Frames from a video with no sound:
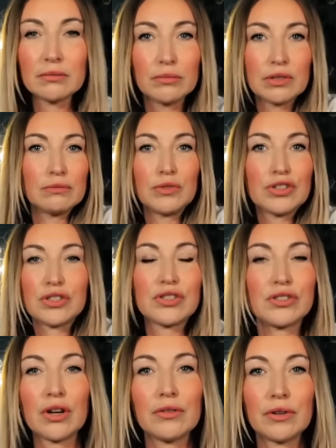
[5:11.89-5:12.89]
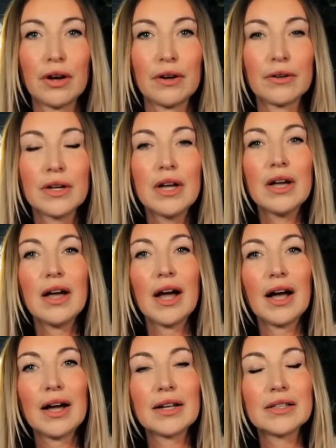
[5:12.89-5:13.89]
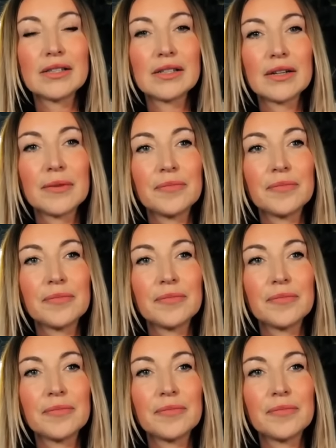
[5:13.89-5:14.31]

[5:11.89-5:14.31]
We, we just don't know. And